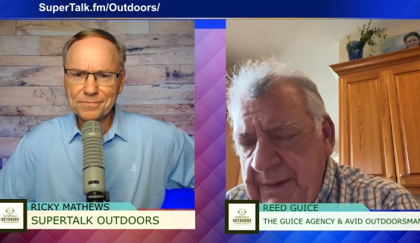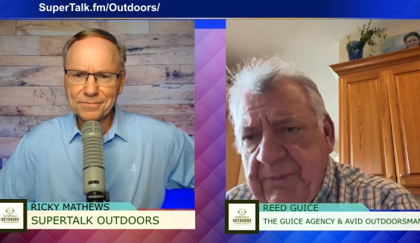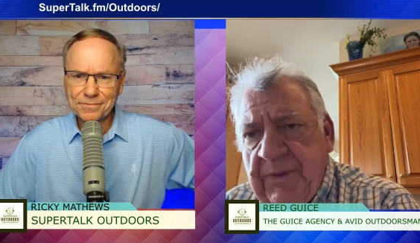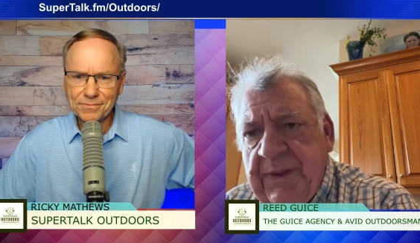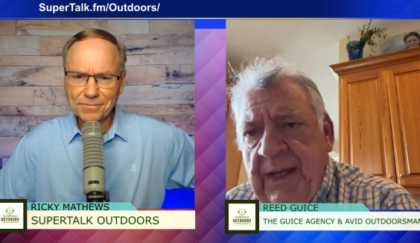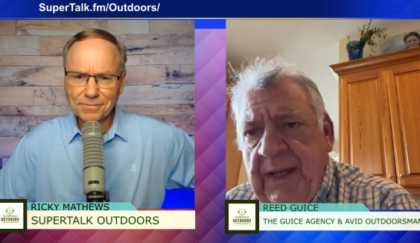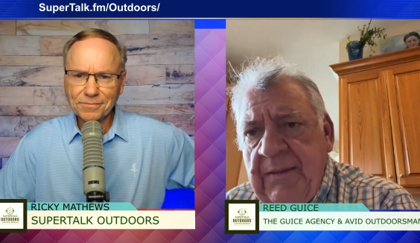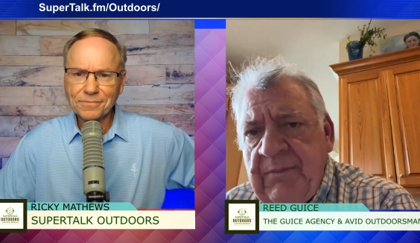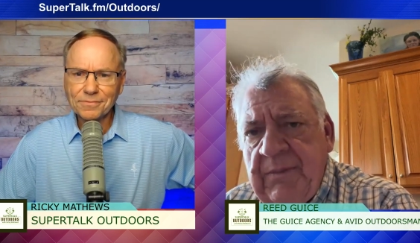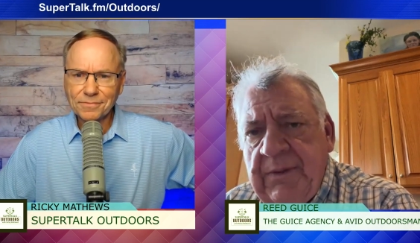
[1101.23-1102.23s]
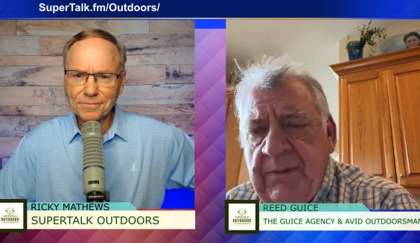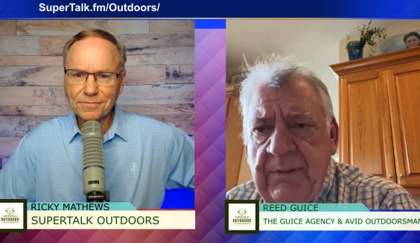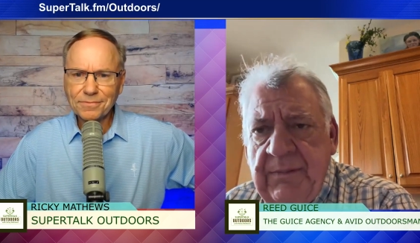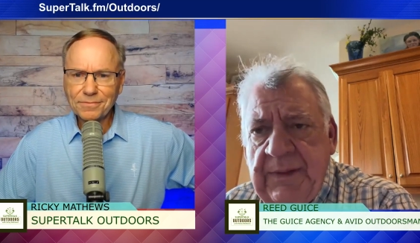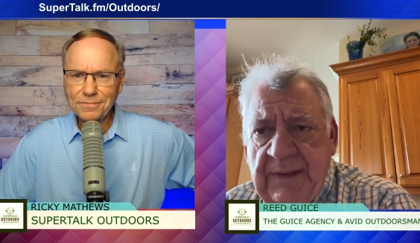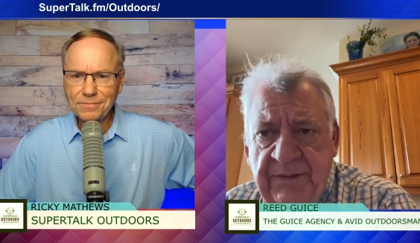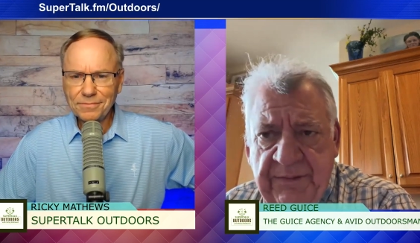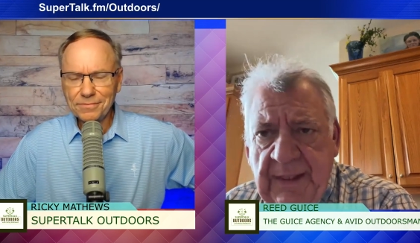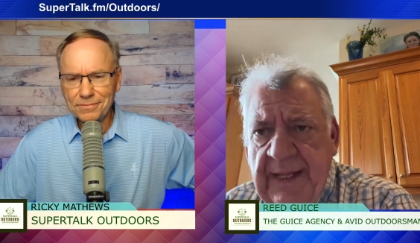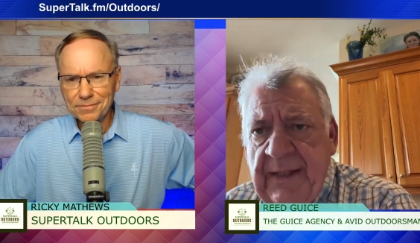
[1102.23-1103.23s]
Speaker 1: people came to this
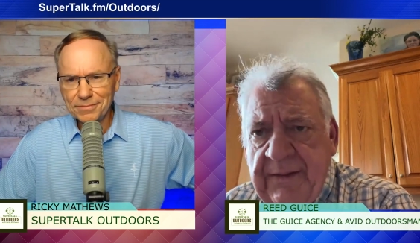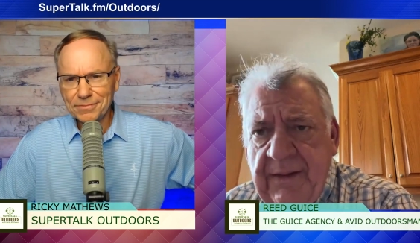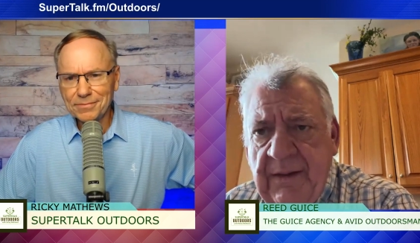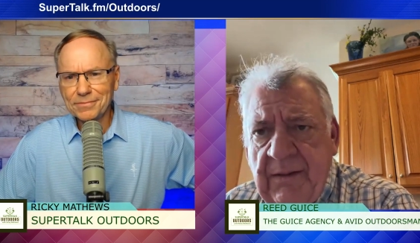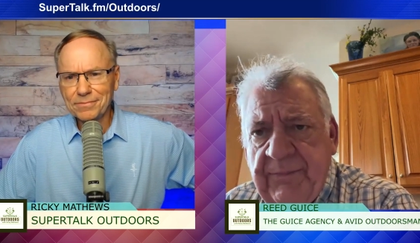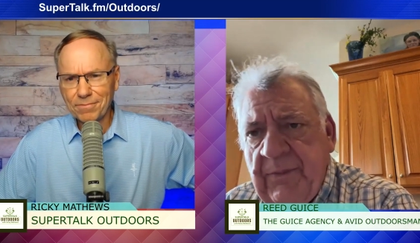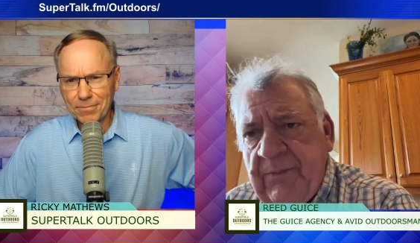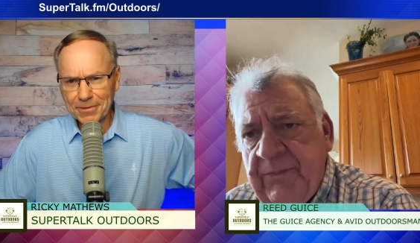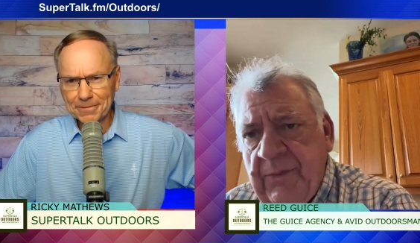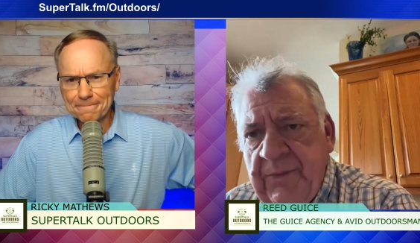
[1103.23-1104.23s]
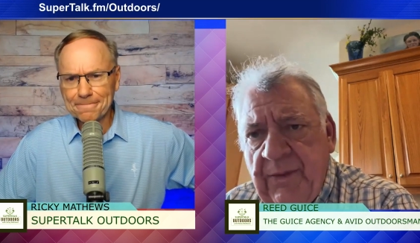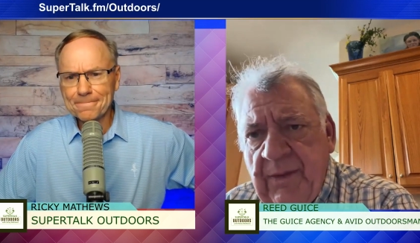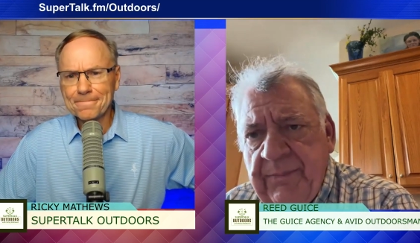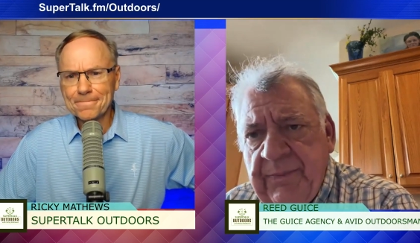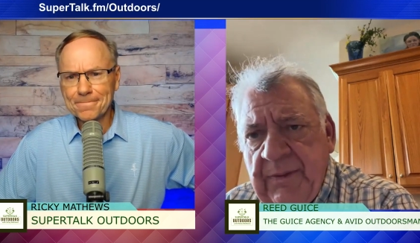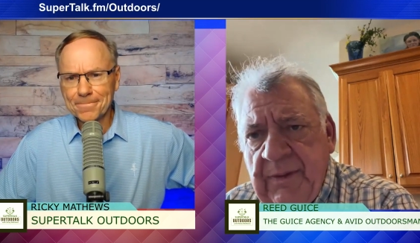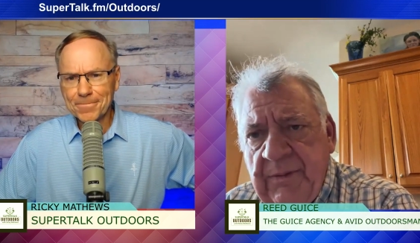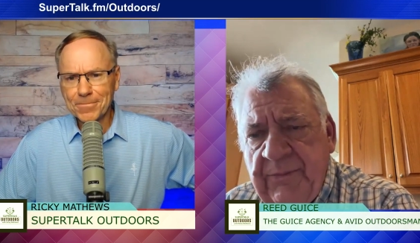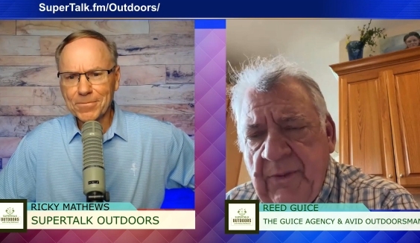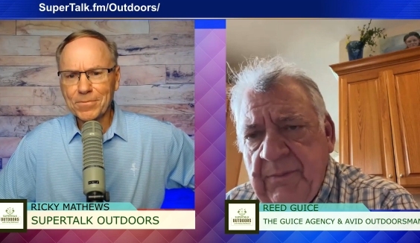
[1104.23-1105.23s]
land here from, from Europe and,
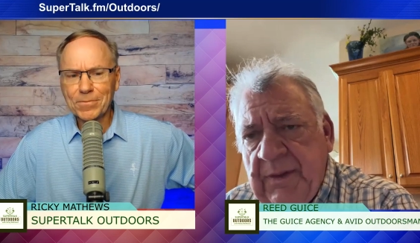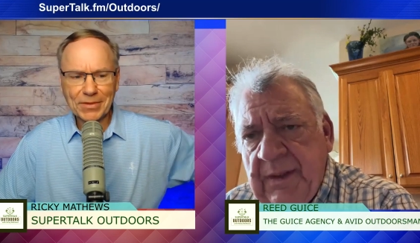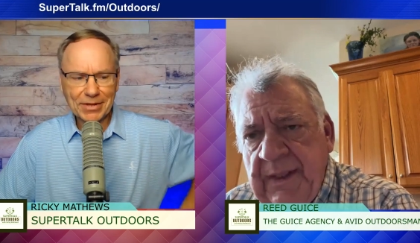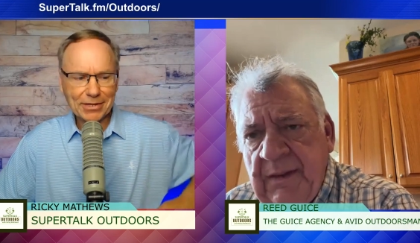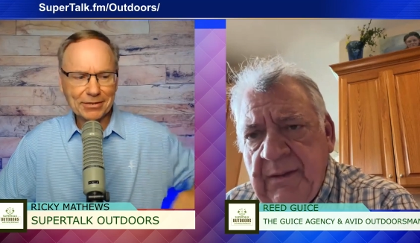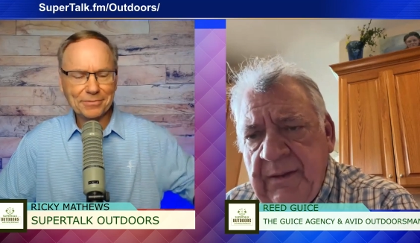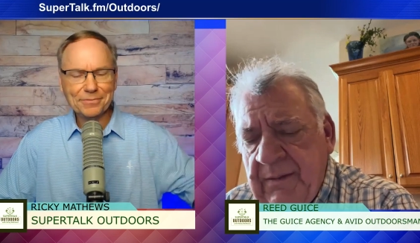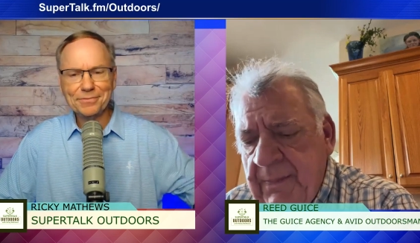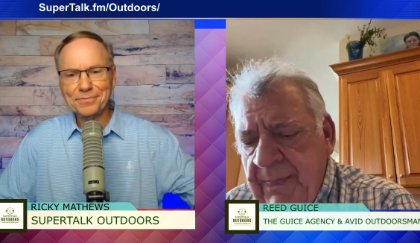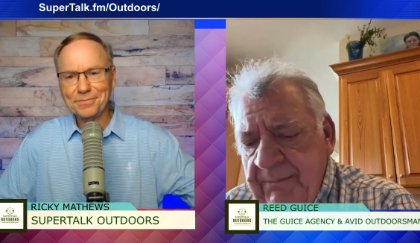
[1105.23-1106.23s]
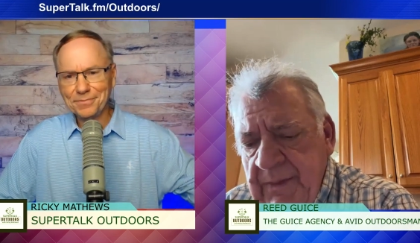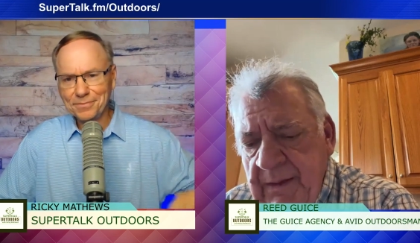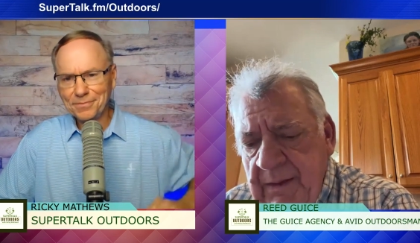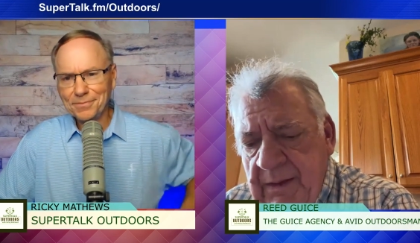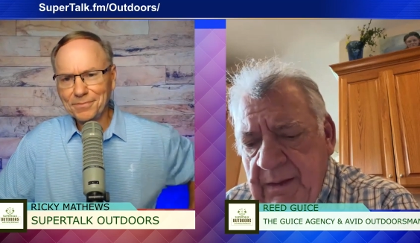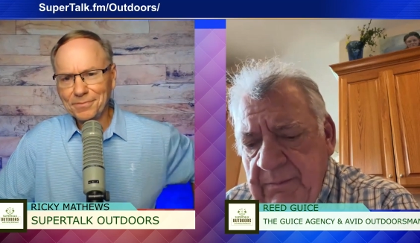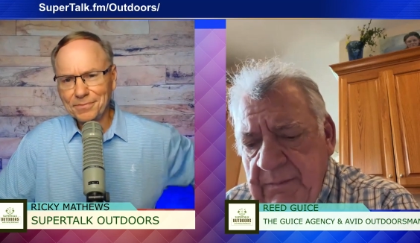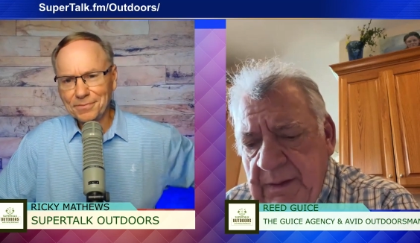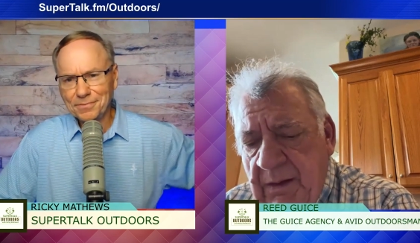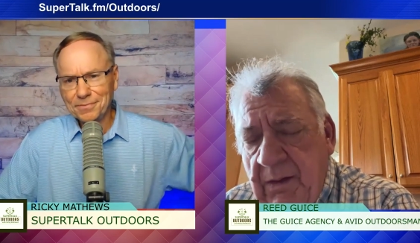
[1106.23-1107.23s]
and from uh, England, uh,
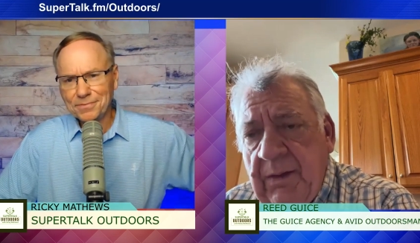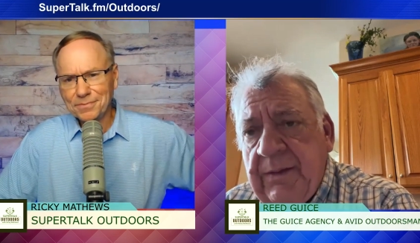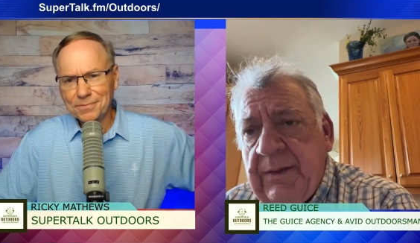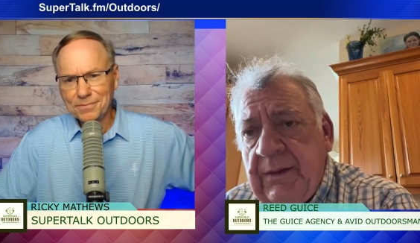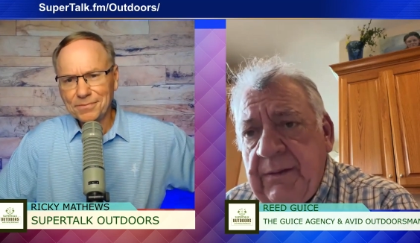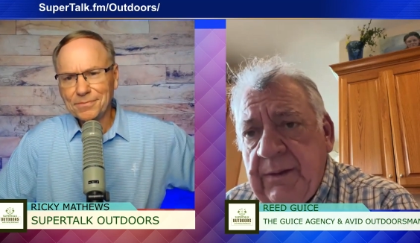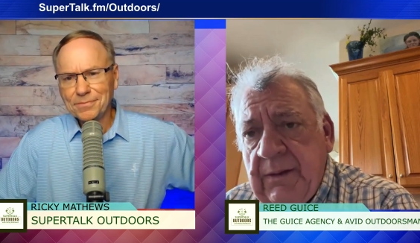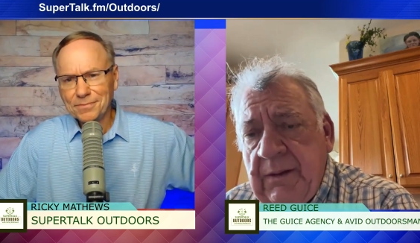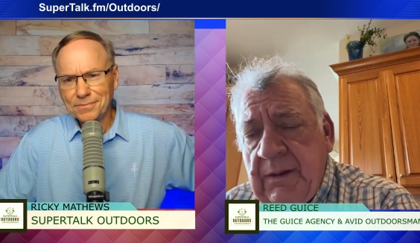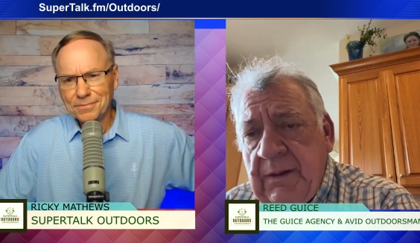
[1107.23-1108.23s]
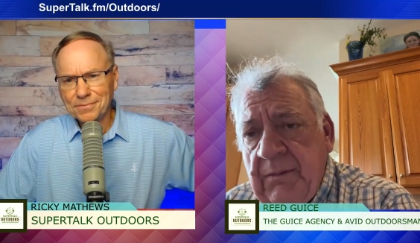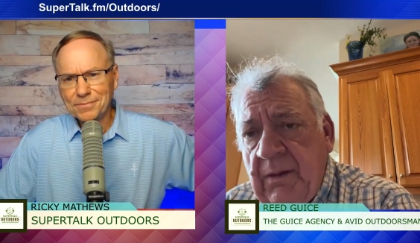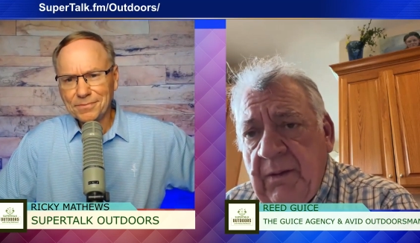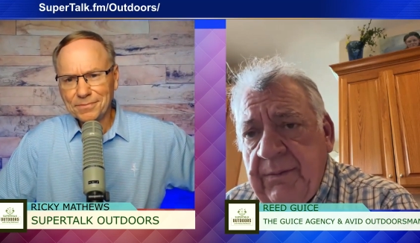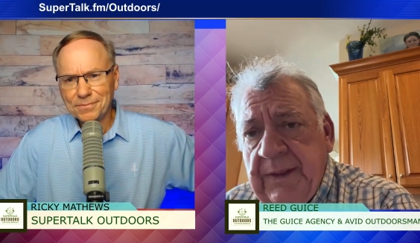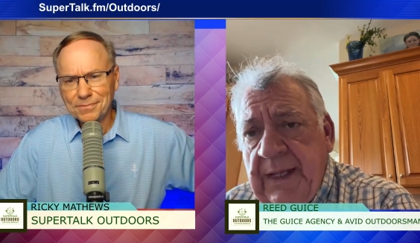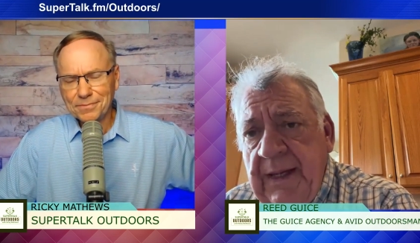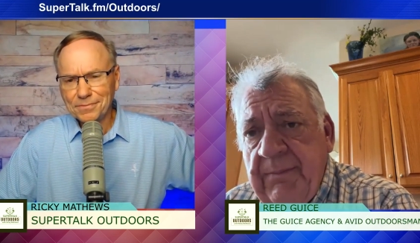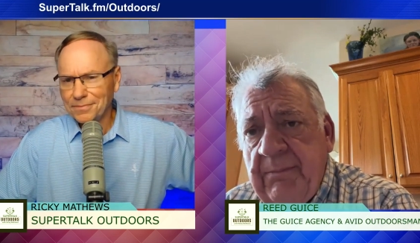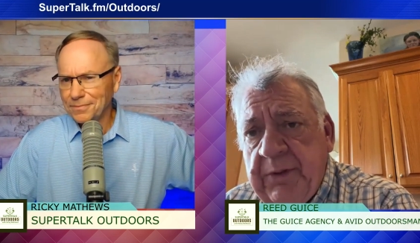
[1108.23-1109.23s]
all of the, the uh, all of the
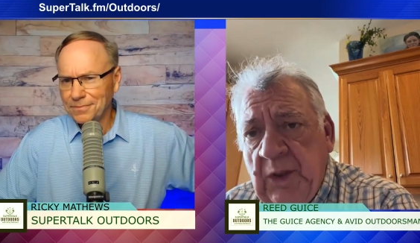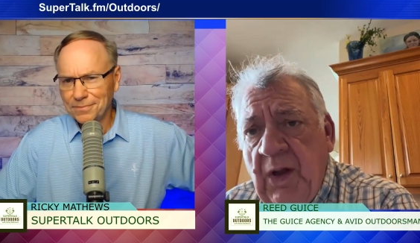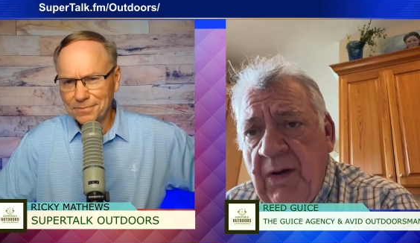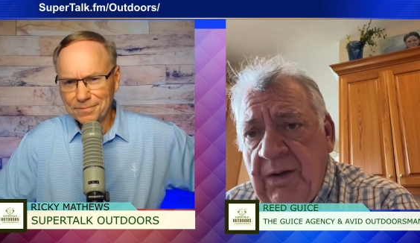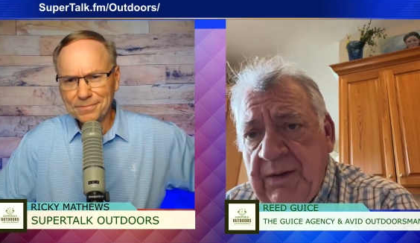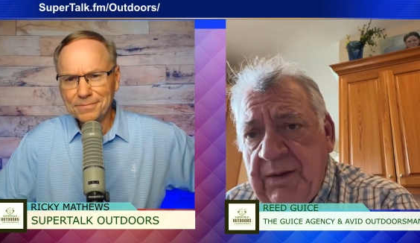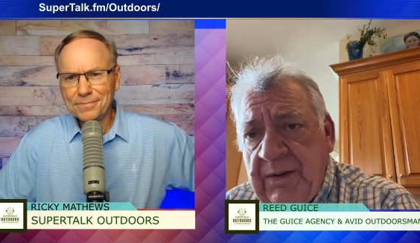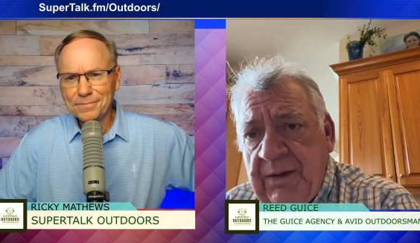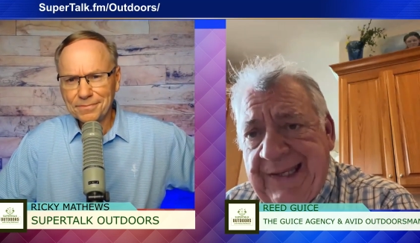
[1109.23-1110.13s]
game belonged to the